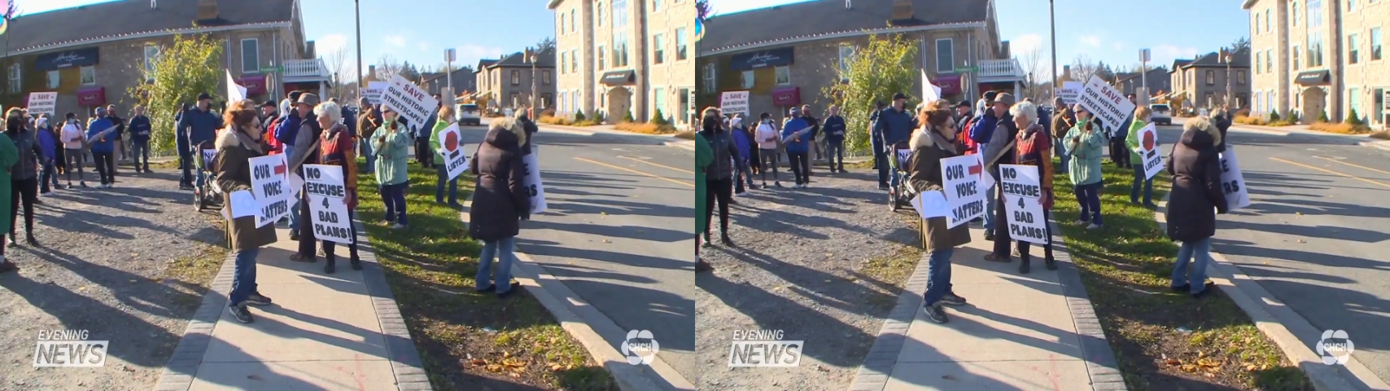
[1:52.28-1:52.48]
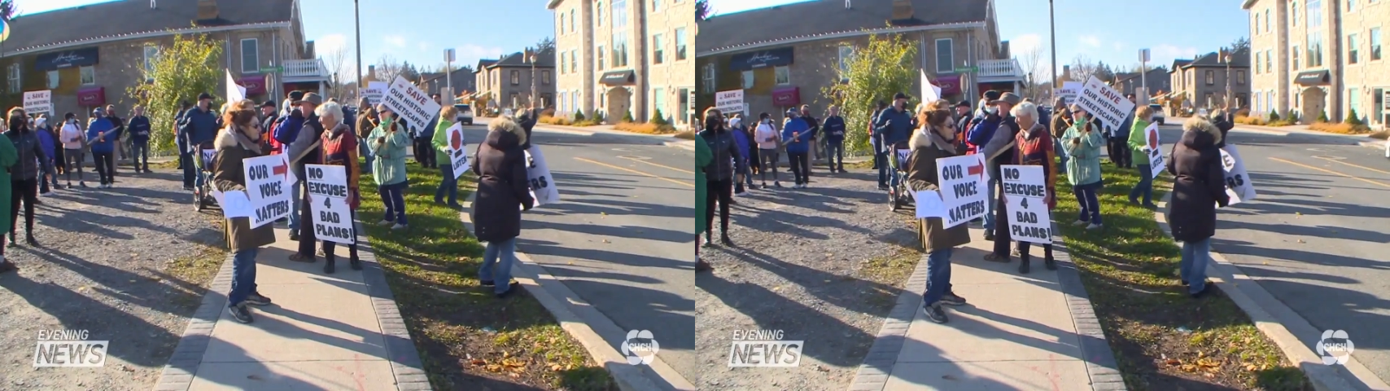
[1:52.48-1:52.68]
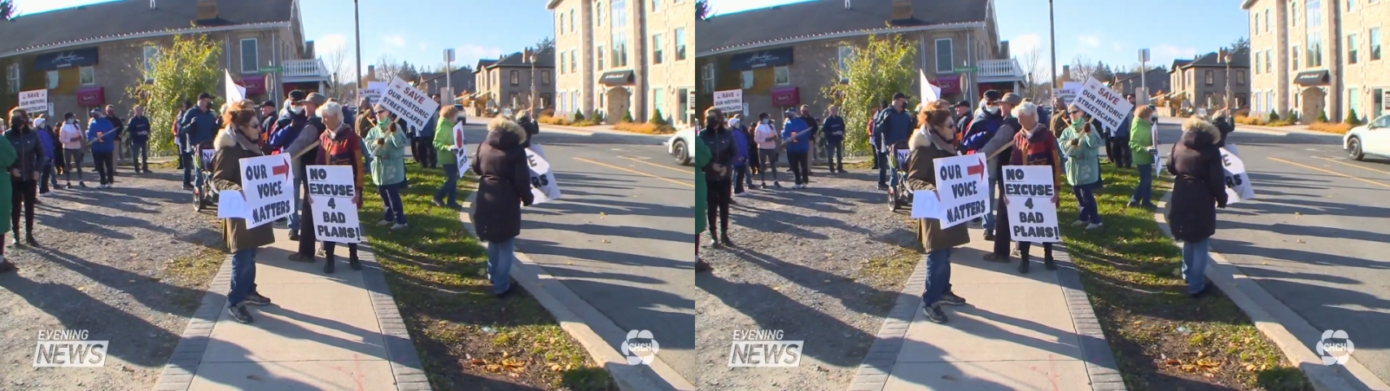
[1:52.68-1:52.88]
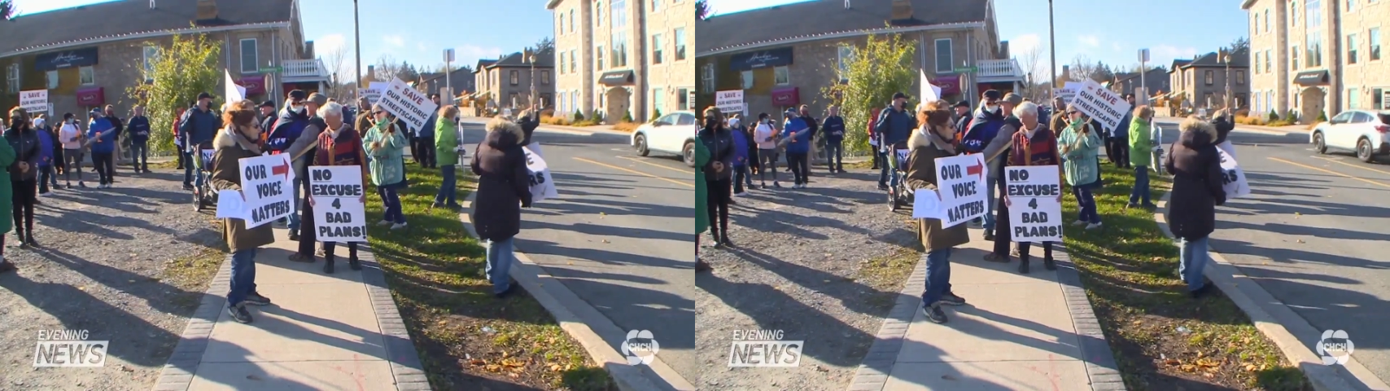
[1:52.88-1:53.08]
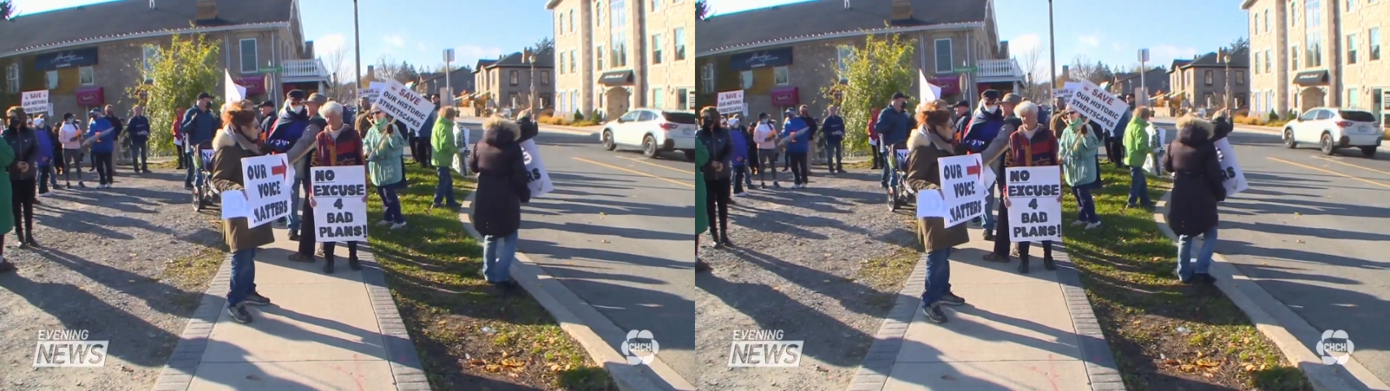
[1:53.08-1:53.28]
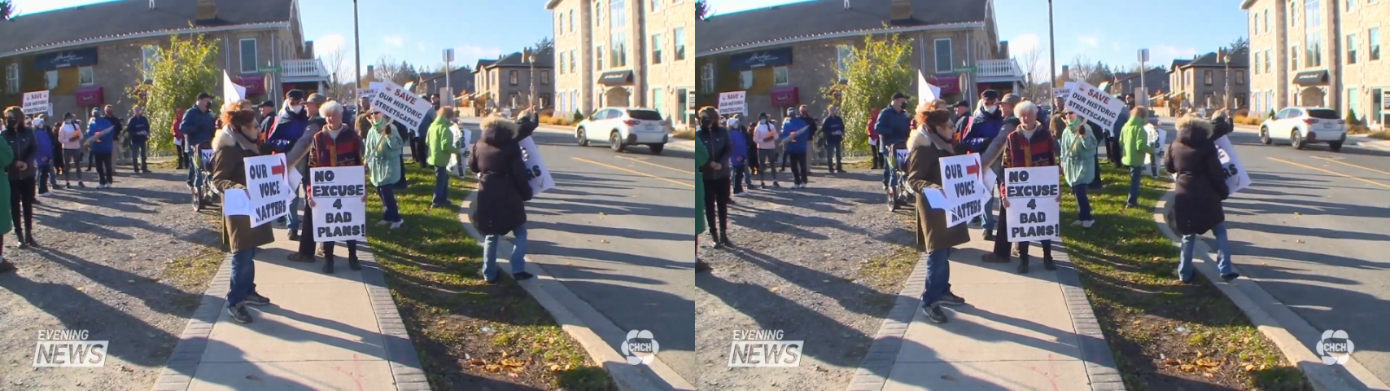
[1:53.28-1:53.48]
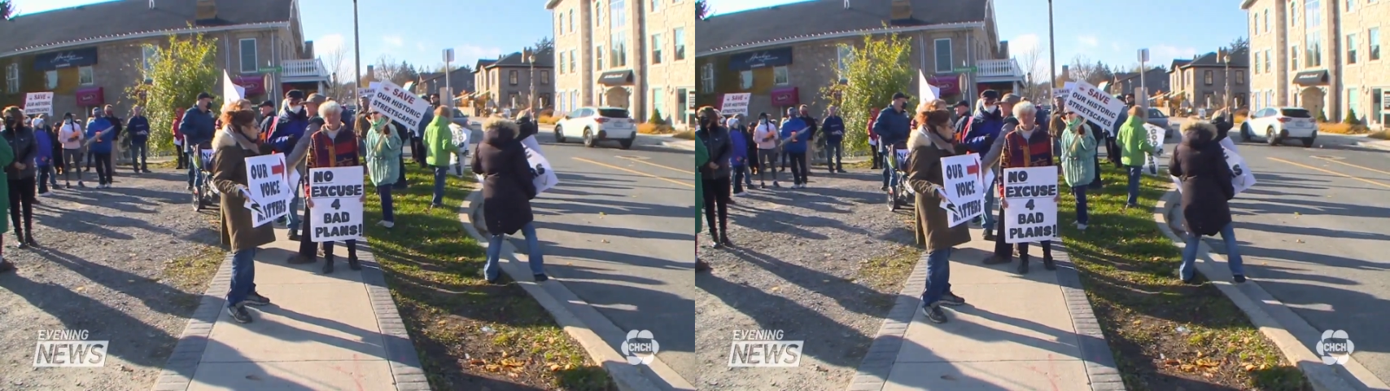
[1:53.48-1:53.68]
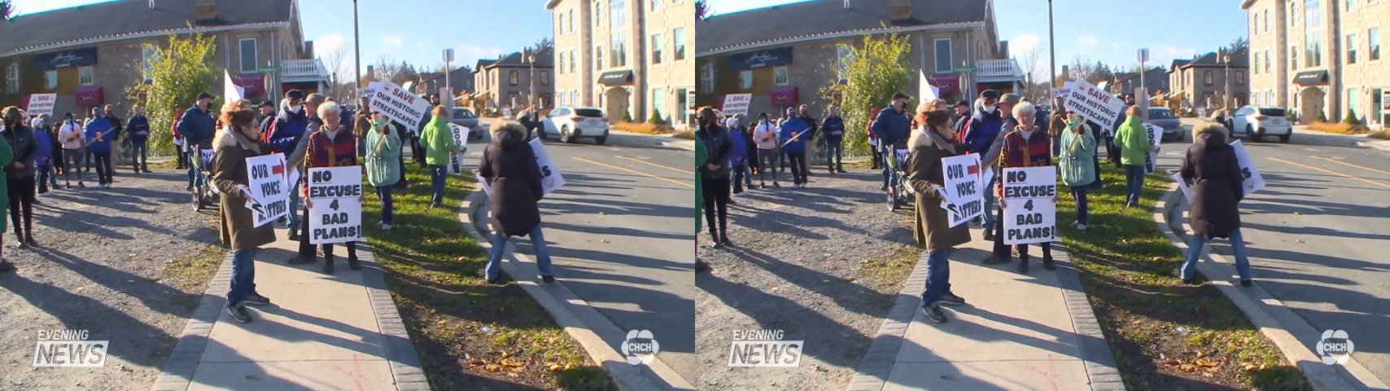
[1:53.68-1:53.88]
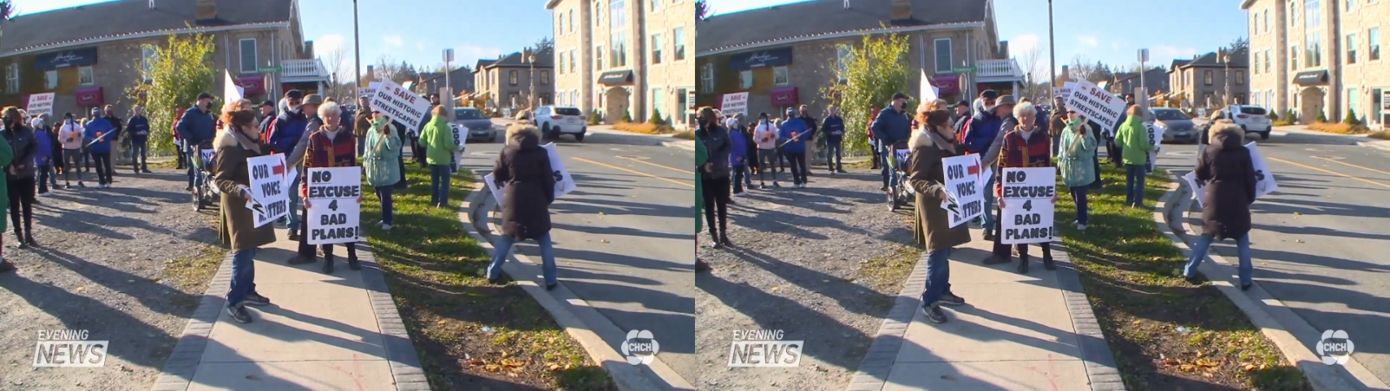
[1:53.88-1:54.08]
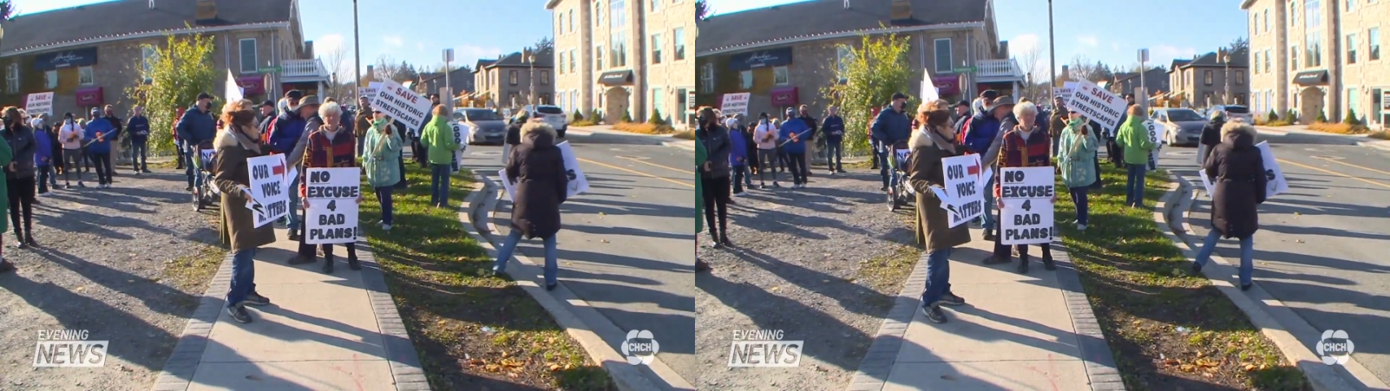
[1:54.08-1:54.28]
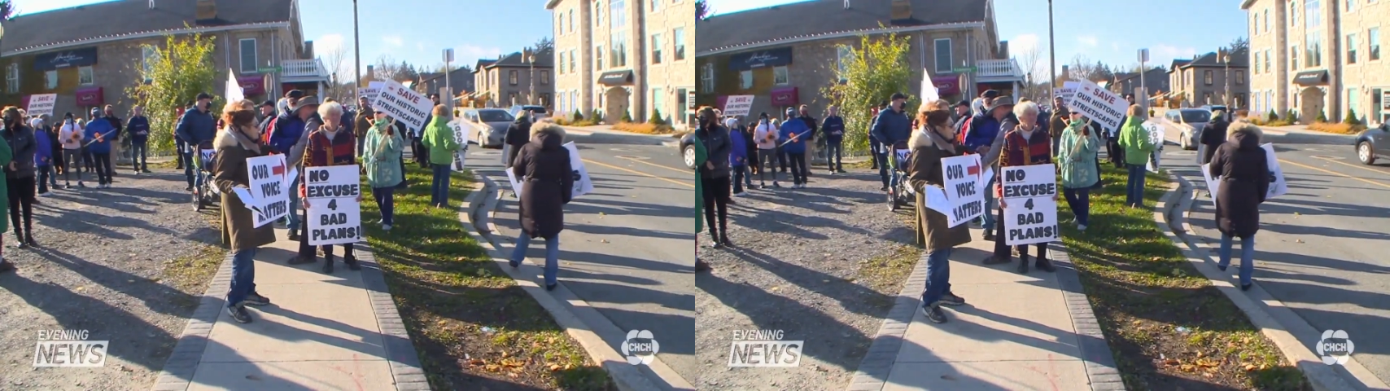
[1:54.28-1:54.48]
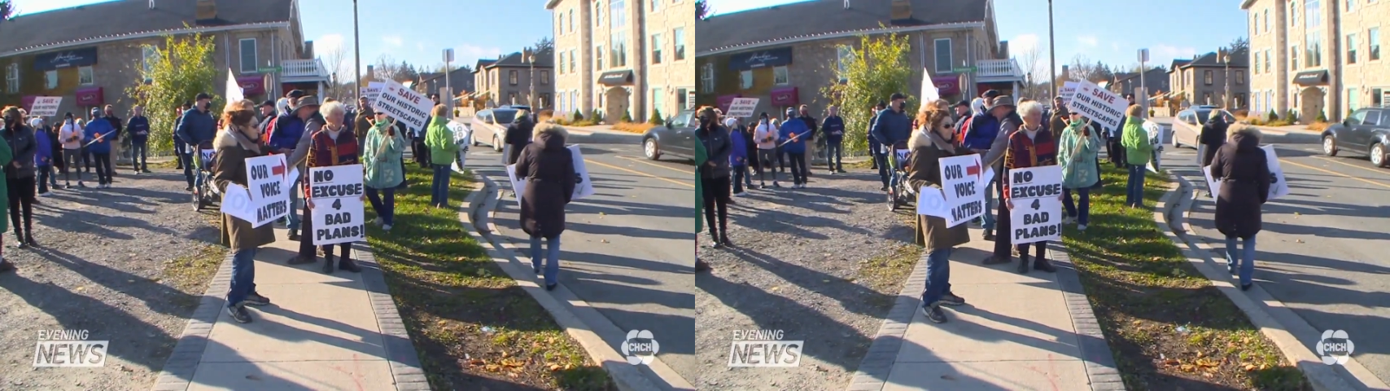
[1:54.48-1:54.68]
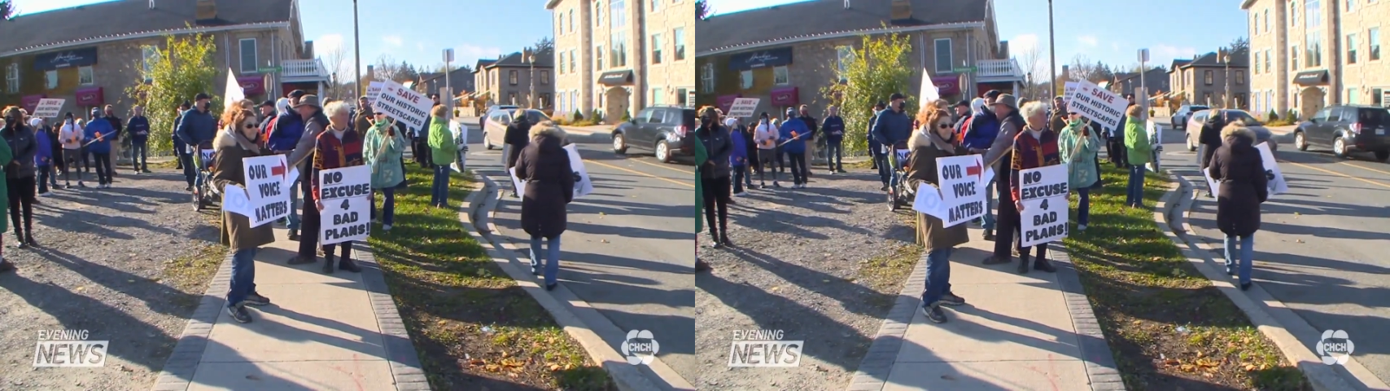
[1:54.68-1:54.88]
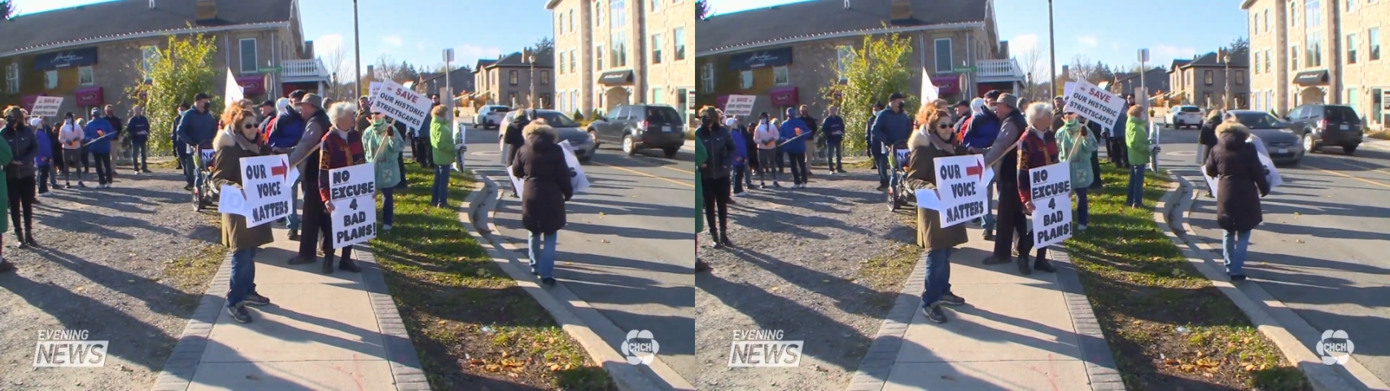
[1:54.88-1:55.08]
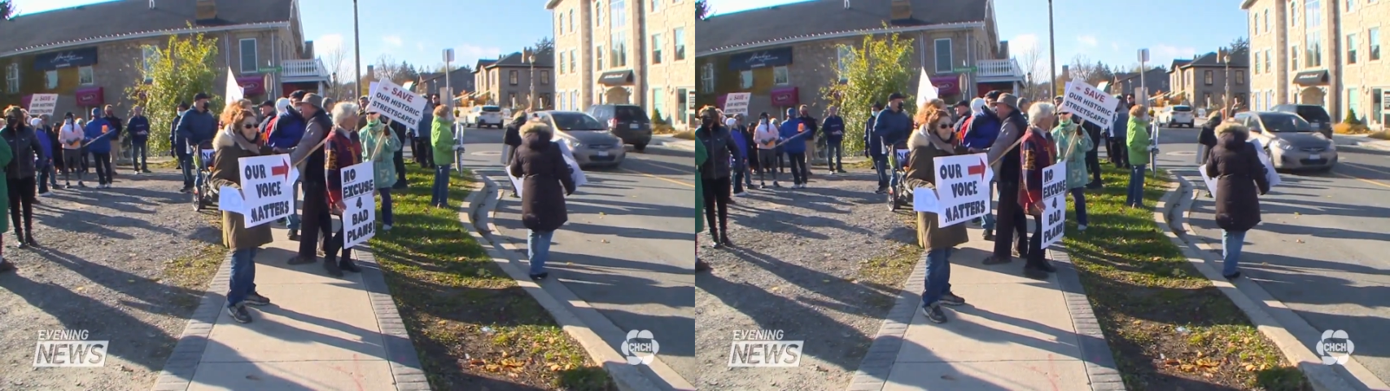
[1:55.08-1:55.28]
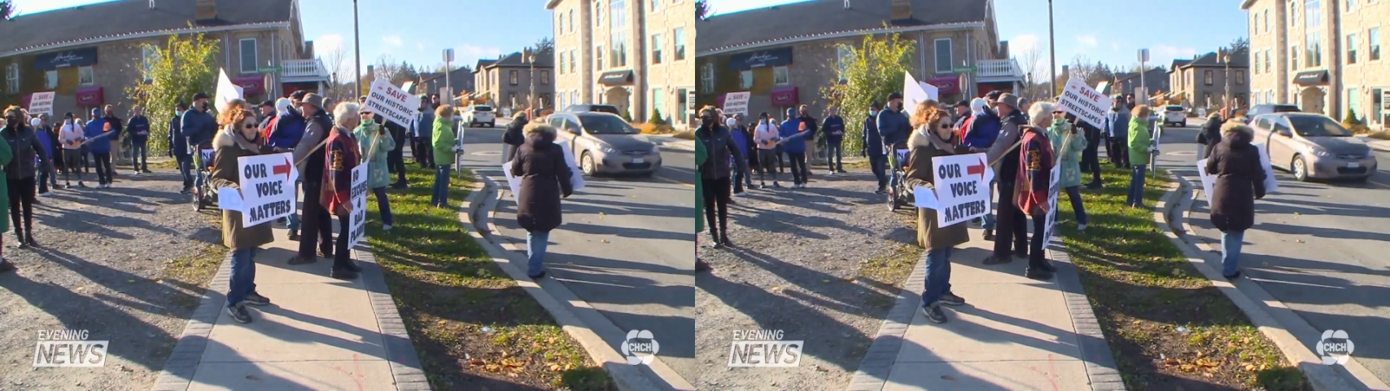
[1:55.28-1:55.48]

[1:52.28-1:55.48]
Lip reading: Nobody's mouth can be seen.